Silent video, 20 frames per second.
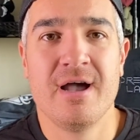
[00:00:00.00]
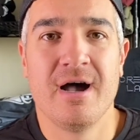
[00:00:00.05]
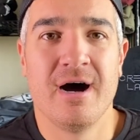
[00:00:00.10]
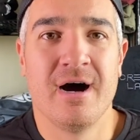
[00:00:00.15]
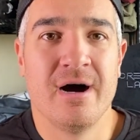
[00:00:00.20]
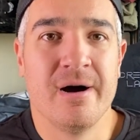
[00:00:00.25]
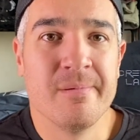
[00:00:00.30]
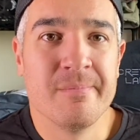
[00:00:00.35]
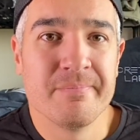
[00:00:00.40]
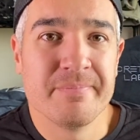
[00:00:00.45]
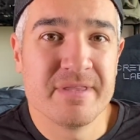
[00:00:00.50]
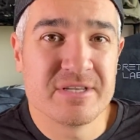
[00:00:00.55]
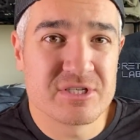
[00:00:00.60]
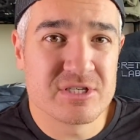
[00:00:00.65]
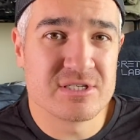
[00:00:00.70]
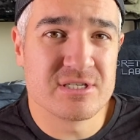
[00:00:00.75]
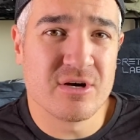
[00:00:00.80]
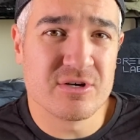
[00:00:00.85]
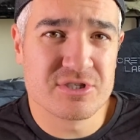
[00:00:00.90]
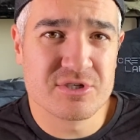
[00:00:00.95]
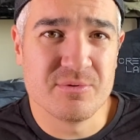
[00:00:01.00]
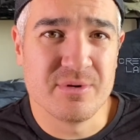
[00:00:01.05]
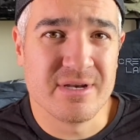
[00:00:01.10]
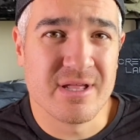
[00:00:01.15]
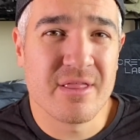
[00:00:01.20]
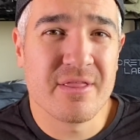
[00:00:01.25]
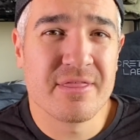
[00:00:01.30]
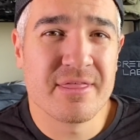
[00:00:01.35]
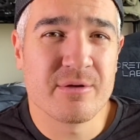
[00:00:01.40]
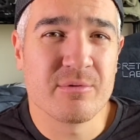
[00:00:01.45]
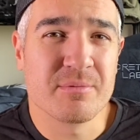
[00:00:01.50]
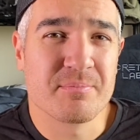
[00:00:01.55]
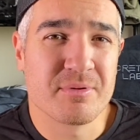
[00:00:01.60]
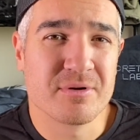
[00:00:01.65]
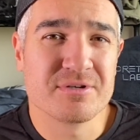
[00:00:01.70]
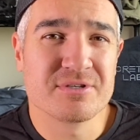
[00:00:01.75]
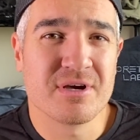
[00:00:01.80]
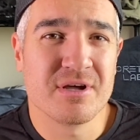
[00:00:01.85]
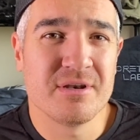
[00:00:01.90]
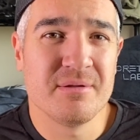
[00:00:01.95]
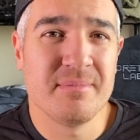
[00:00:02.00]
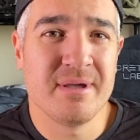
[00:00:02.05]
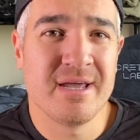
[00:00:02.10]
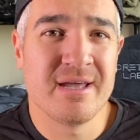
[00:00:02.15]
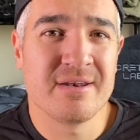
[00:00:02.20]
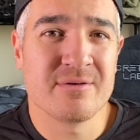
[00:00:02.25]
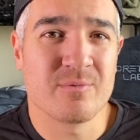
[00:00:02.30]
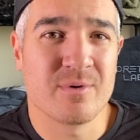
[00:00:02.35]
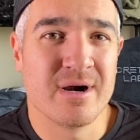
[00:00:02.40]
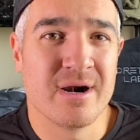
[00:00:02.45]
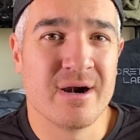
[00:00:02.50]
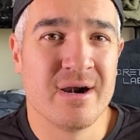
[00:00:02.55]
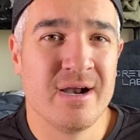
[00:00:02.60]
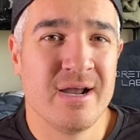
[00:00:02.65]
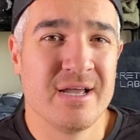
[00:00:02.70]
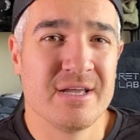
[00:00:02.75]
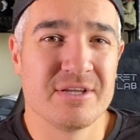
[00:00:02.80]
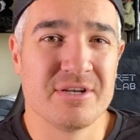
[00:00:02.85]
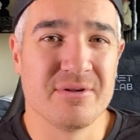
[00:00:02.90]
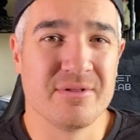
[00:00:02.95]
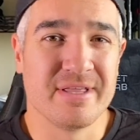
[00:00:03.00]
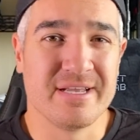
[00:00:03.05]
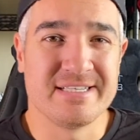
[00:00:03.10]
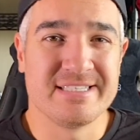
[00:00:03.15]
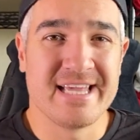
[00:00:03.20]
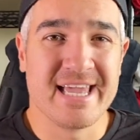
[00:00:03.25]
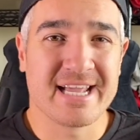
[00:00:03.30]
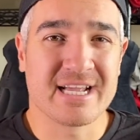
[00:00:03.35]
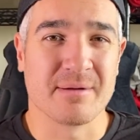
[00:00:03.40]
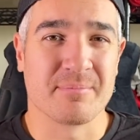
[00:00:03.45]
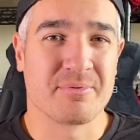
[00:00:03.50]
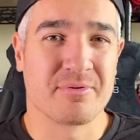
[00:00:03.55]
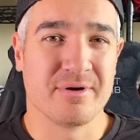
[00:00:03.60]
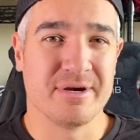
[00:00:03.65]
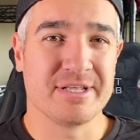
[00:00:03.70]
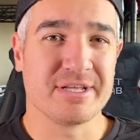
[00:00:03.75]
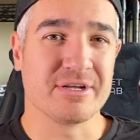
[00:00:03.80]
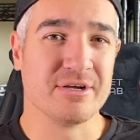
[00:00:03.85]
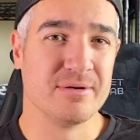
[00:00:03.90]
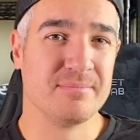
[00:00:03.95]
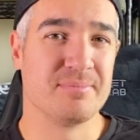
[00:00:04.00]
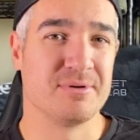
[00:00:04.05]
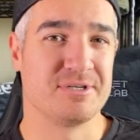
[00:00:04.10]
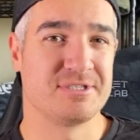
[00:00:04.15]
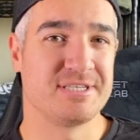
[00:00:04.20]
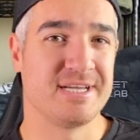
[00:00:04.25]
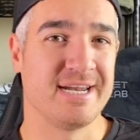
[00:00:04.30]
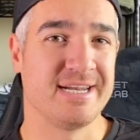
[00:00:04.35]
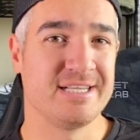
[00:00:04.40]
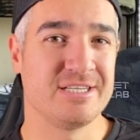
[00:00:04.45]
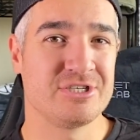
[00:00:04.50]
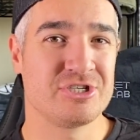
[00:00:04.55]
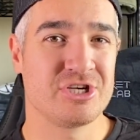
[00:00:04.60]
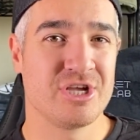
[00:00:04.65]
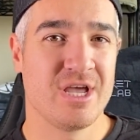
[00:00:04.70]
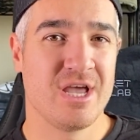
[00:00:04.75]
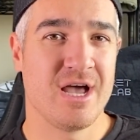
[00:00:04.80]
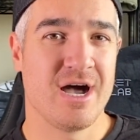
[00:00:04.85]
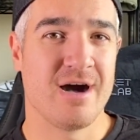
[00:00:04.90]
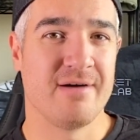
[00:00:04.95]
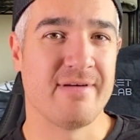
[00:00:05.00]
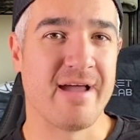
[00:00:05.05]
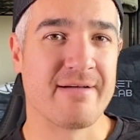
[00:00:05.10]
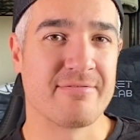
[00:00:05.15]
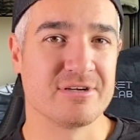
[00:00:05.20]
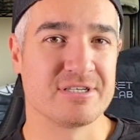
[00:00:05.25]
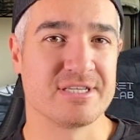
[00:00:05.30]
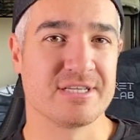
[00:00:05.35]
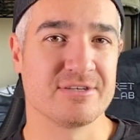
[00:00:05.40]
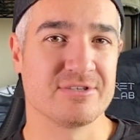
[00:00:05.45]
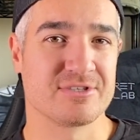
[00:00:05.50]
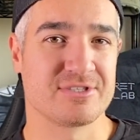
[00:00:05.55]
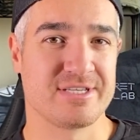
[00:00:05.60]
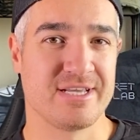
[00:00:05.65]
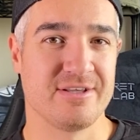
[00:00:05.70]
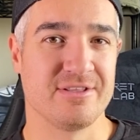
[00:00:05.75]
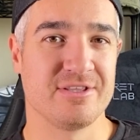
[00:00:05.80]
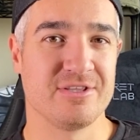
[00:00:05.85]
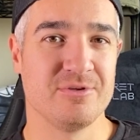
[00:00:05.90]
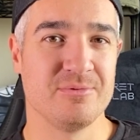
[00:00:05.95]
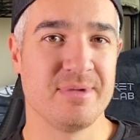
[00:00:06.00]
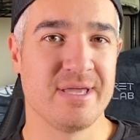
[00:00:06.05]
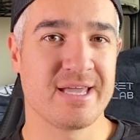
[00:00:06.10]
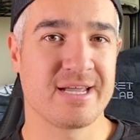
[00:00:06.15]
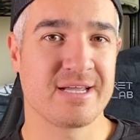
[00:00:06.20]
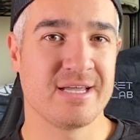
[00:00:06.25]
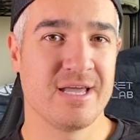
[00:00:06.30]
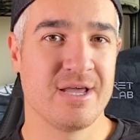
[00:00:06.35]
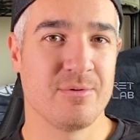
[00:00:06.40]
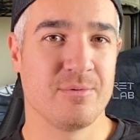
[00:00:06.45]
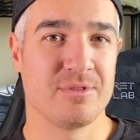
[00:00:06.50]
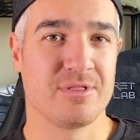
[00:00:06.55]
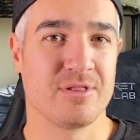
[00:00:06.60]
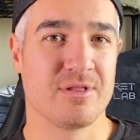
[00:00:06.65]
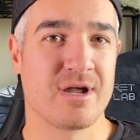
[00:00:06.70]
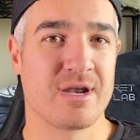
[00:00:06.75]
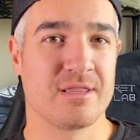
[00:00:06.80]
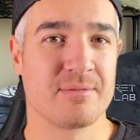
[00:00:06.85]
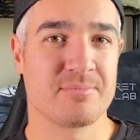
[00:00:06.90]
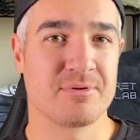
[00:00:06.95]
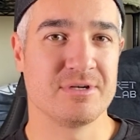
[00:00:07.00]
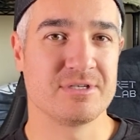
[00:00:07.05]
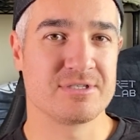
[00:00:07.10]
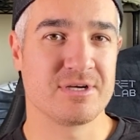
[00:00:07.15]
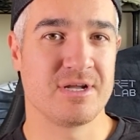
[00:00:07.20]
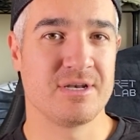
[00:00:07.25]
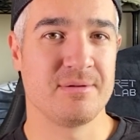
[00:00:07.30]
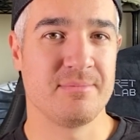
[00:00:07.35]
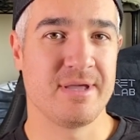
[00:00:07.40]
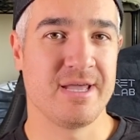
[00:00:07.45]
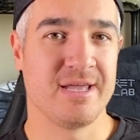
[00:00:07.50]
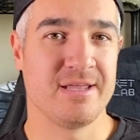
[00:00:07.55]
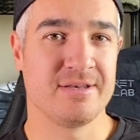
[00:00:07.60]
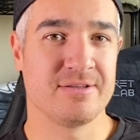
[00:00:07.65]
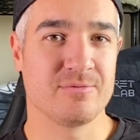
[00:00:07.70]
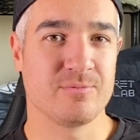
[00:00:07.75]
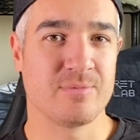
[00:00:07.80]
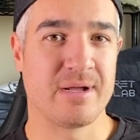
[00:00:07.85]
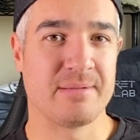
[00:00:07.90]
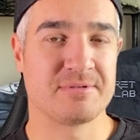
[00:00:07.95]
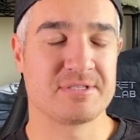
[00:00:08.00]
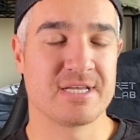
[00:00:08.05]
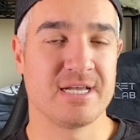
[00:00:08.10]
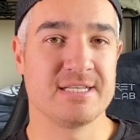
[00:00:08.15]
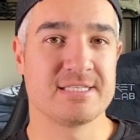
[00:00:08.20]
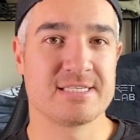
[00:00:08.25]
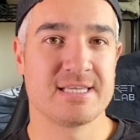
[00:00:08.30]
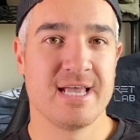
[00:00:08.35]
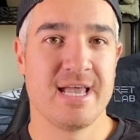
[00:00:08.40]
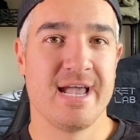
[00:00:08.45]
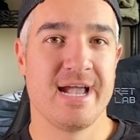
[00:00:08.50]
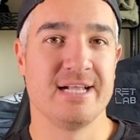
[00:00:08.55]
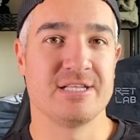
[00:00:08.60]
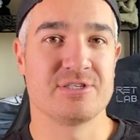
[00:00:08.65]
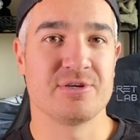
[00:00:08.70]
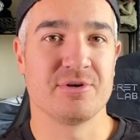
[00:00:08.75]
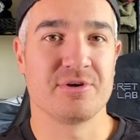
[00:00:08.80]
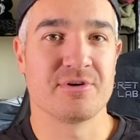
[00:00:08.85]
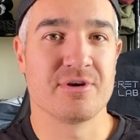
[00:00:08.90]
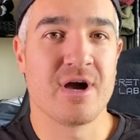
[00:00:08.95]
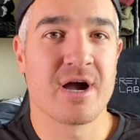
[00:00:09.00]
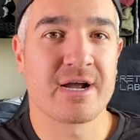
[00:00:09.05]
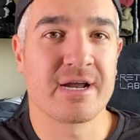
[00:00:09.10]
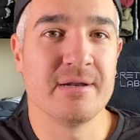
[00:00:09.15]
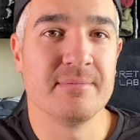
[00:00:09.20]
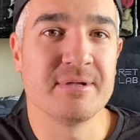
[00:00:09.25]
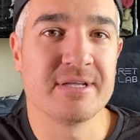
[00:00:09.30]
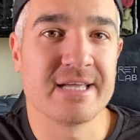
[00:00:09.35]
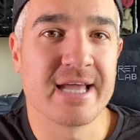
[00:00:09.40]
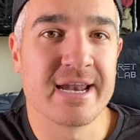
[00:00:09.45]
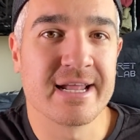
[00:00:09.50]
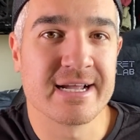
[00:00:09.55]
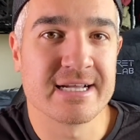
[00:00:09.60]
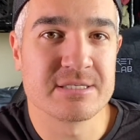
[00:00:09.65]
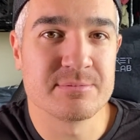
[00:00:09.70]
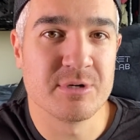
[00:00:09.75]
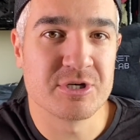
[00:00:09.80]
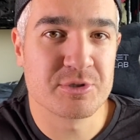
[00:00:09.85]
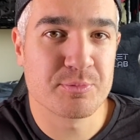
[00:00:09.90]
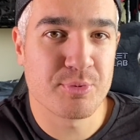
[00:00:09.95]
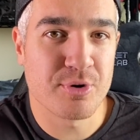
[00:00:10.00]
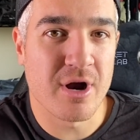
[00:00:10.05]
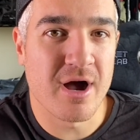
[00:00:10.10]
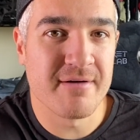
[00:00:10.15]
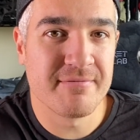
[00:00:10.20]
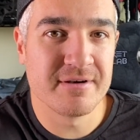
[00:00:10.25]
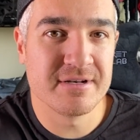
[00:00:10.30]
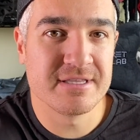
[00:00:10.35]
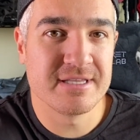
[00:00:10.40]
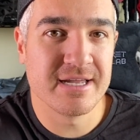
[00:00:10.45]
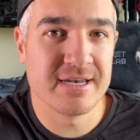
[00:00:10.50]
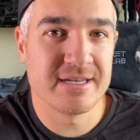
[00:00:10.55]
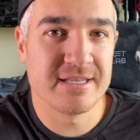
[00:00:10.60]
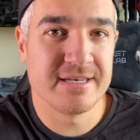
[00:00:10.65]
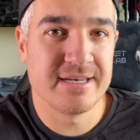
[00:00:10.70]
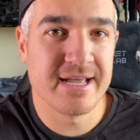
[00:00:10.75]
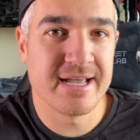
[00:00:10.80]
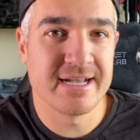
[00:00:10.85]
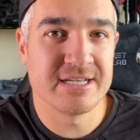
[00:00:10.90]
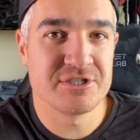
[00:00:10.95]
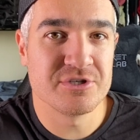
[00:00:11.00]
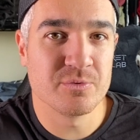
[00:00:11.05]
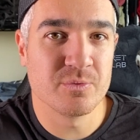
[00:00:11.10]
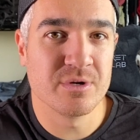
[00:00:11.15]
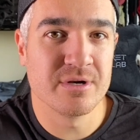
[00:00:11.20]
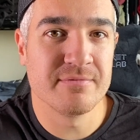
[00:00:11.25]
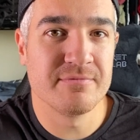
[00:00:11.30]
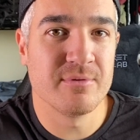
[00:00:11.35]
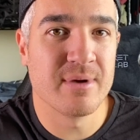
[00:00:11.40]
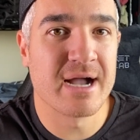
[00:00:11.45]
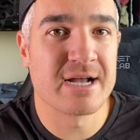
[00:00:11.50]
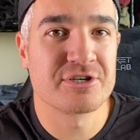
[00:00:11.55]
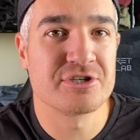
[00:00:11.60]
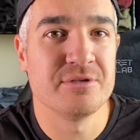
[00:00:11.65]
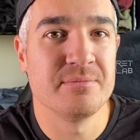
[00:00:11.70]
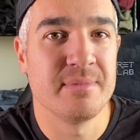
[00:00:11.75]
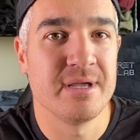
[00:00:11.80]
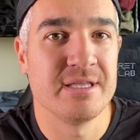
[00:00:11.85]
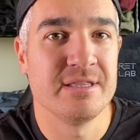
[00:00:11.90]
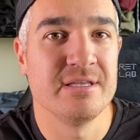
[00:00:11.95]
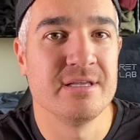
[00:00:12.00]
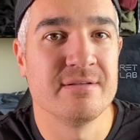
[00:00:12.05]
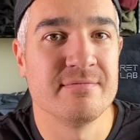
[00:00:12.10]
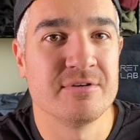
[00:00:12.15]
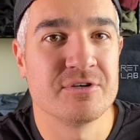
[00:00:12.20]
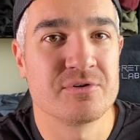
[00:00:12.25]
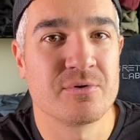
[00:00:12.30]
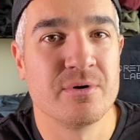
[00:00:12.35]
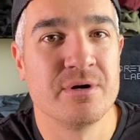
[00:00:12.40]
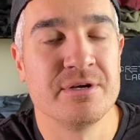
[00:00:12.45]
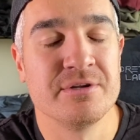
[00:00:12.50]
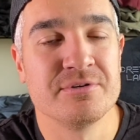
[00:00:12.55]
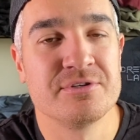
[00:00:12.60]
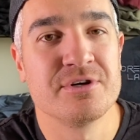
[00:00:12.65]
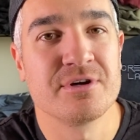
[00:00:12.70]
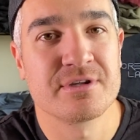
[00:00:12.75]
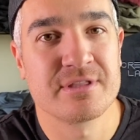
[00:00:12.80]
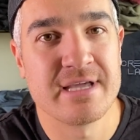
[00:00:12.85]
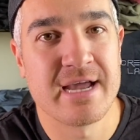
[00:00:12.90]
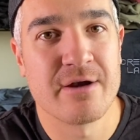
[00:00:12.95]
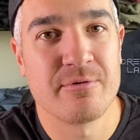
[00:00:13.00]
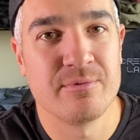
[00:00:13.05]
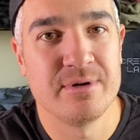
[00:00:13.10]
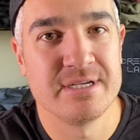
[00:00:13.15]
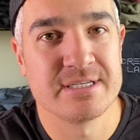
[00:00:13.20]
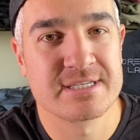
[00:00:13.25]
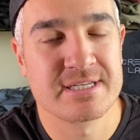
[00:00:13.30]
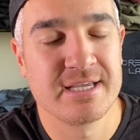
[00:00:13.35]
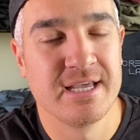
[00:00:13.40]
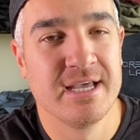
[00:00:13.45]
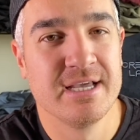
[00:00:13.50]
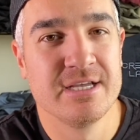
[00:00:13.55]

Um, this is also another thing with print on demand where, you know, they take a pretty good percentage of every single sale that you make with a lot of the print on demand websites. And so you're not going to be getting as much profit at the end of the day as you would if you actually made the inventory and you took that risk